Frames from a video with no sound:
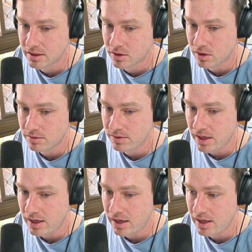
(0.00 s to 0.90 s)
of the
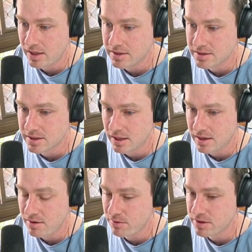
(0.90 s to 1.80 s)
eyes and
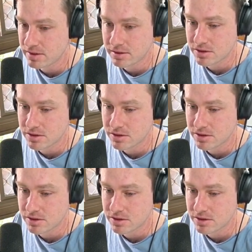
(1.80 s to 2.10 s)
everything is